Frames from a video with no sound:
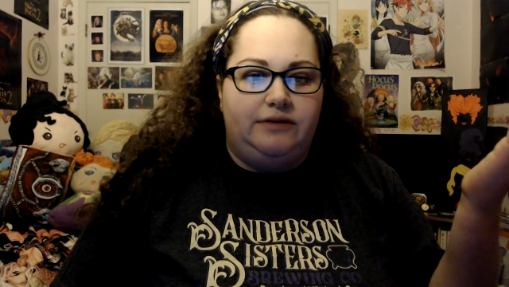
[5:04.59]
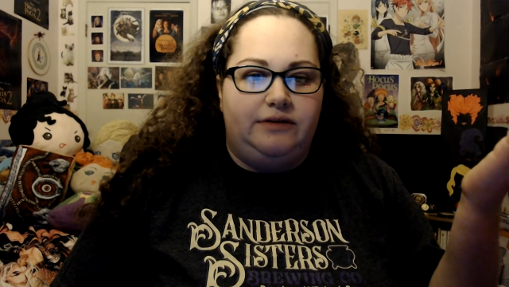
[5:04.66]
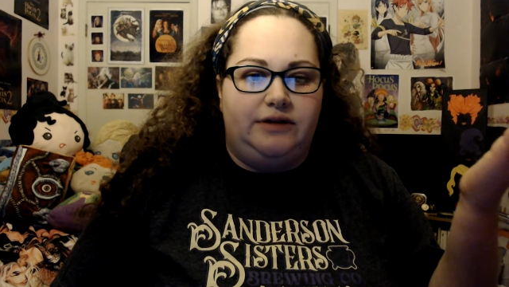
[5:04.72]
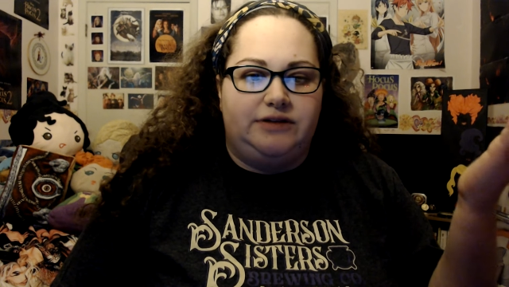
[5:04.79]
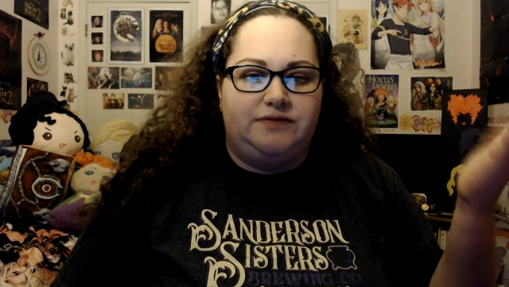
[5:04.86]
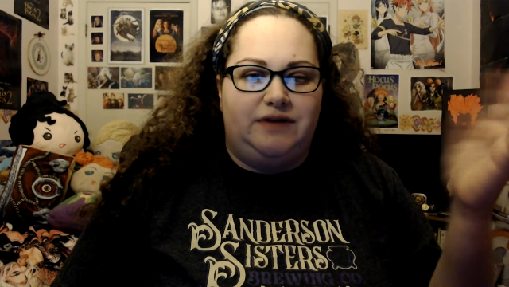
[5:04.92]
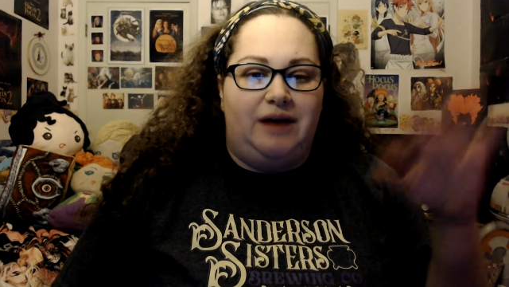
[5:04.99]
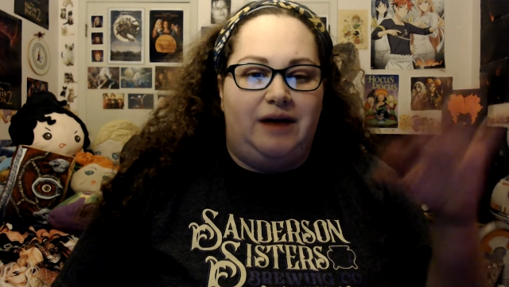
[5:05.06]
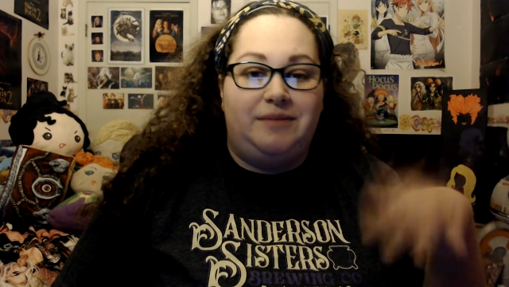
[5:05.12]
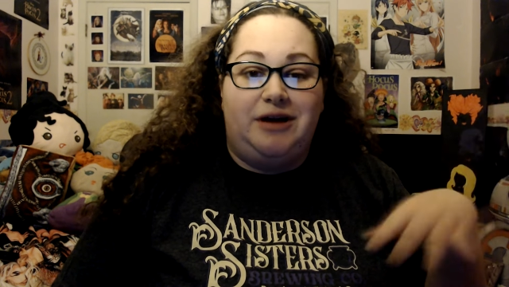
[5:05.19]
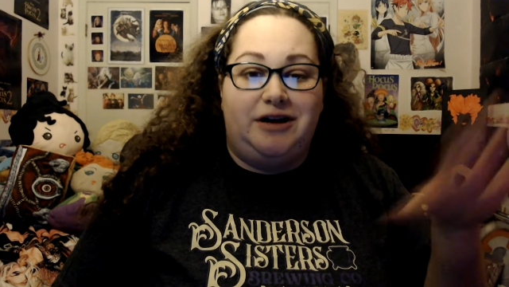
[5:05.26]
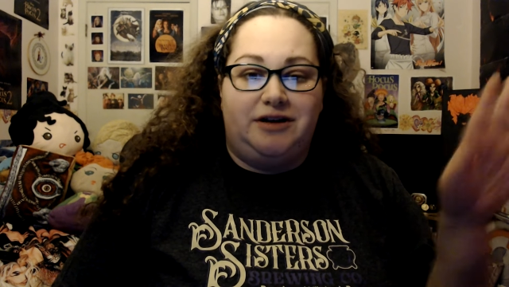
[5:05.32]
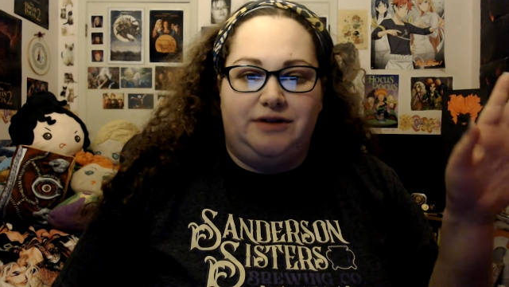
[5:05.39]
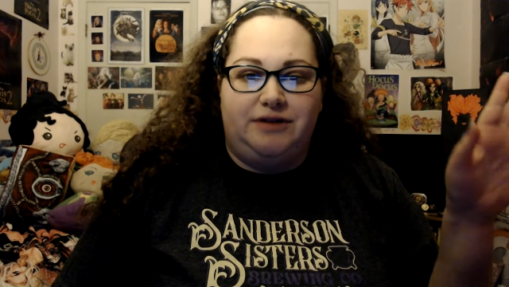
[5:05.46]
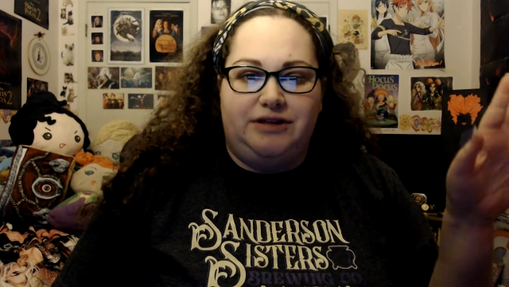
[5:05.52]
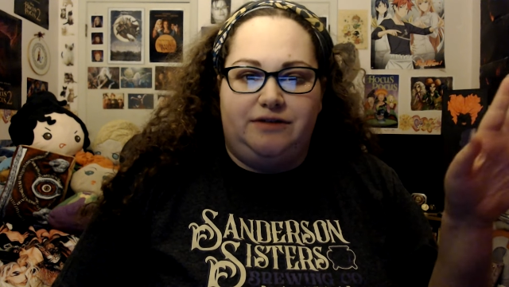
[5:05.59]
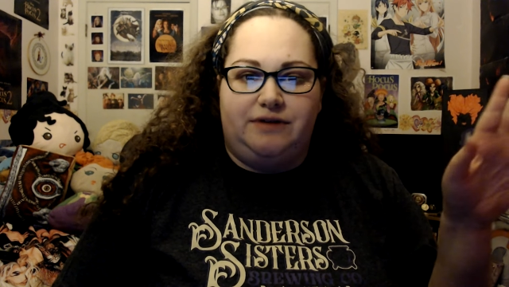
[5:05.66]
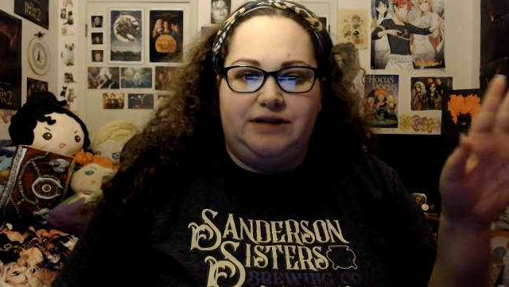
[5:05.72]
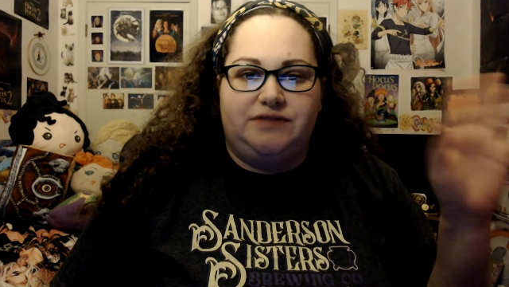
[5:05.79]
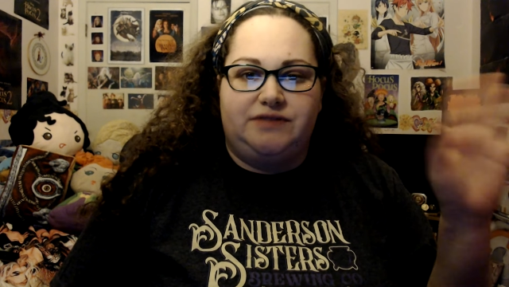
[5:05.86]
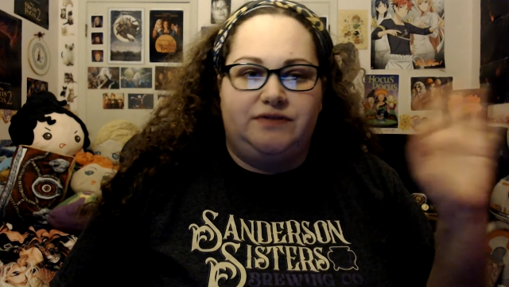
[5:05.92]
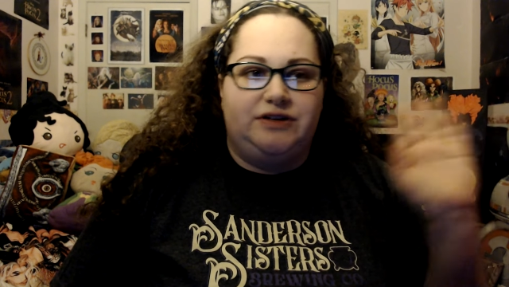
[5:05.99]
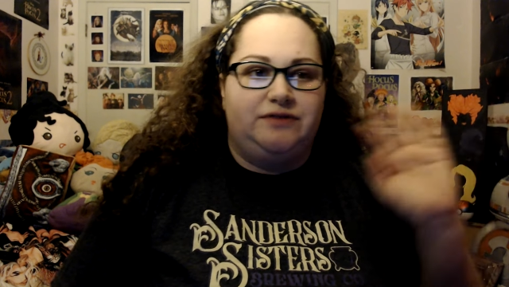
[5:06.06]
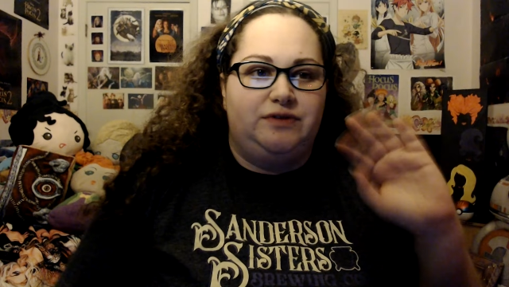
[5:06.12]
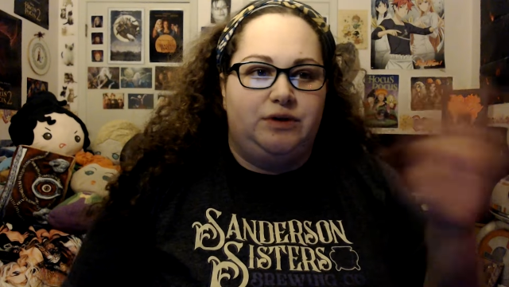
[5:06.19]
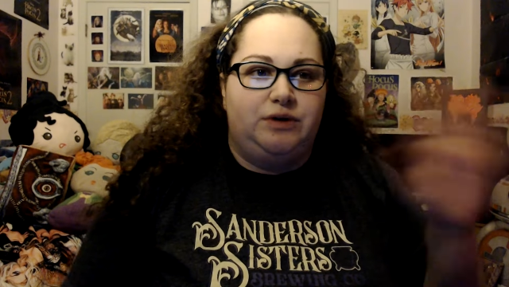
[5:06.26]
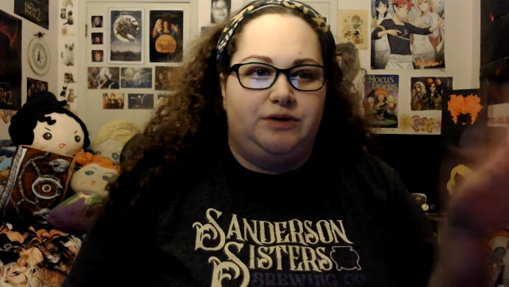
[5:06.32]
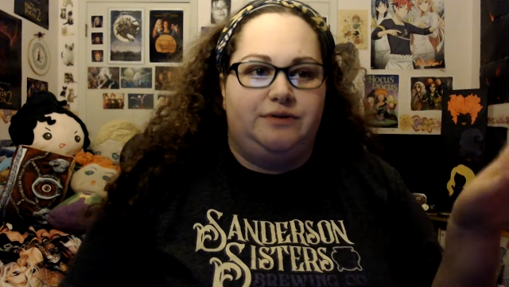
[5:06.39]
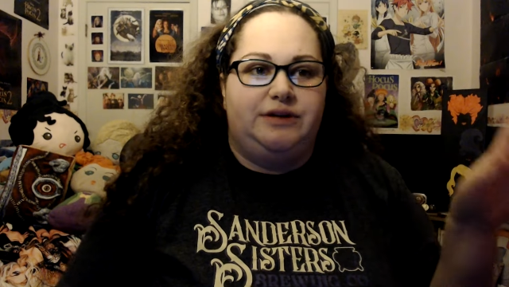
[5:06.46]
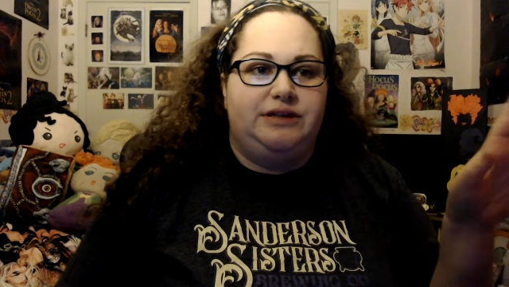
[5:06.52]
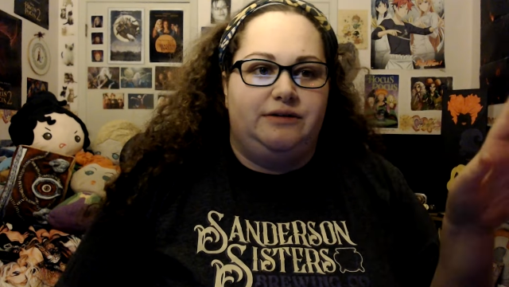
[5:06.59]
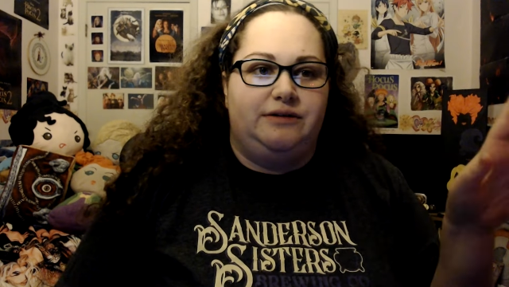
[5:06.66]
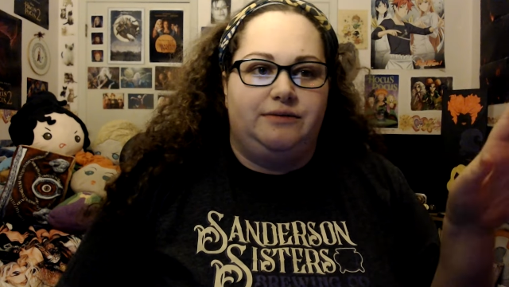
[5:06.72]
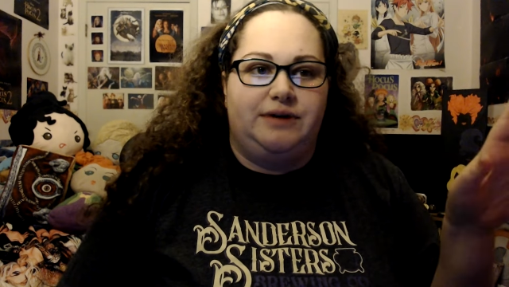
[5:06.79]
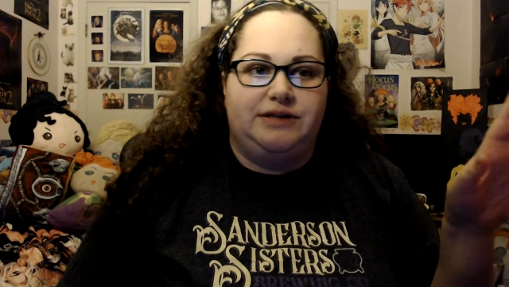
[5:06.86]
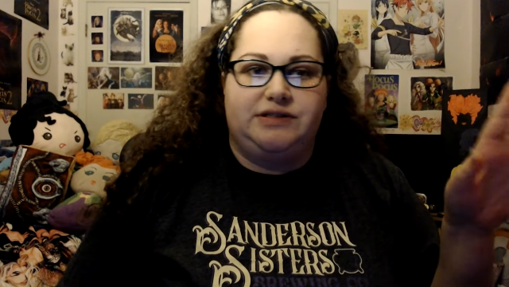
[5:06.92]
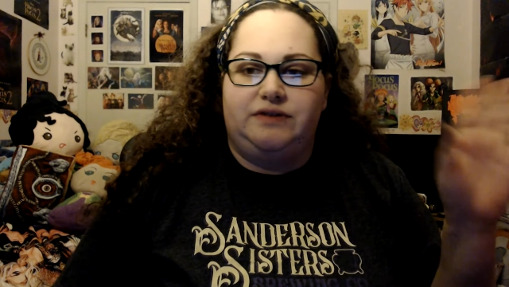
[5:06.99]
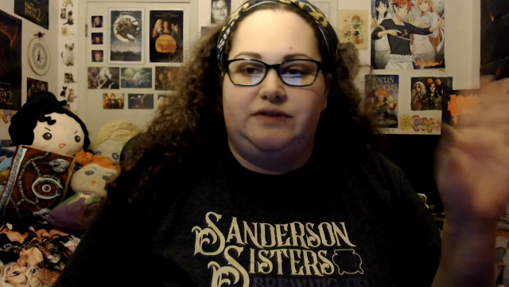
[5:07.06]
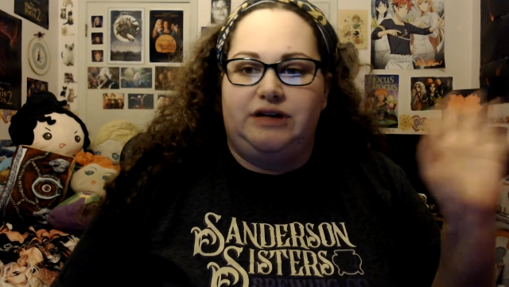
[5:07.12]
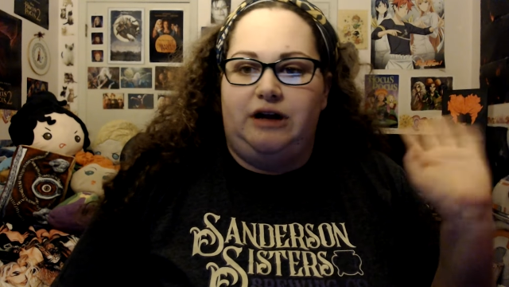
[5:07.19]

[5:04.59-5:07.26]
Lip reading: That's fine. I'm not going to read the rest of it. If you want to read the rest of it,